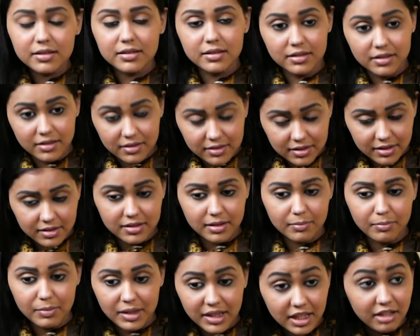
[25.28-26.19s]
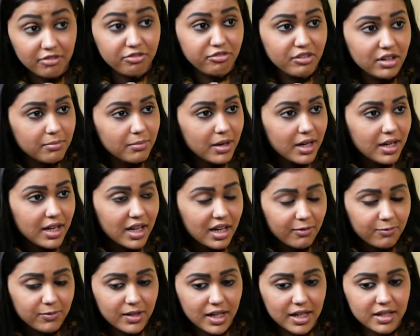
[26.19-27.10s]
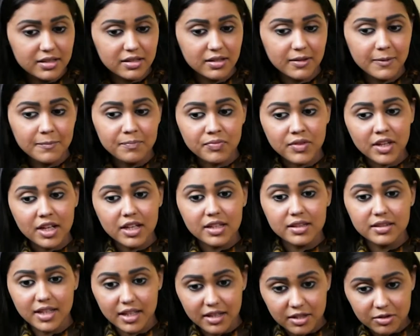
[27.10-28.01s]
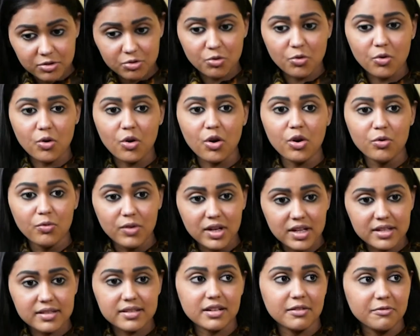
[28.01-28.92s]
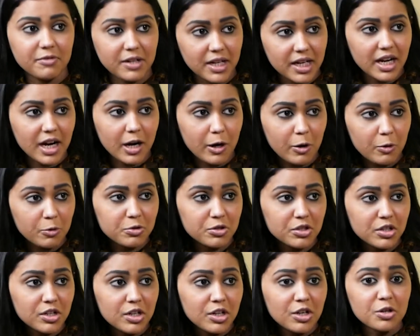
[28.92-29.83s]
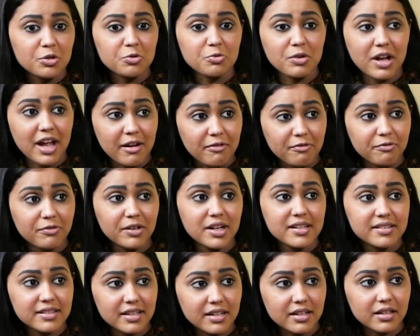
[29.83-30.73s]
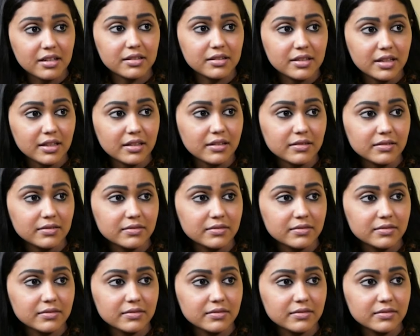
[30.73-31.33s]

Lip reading: This is a belief in my life that there is always a way out to every single thing.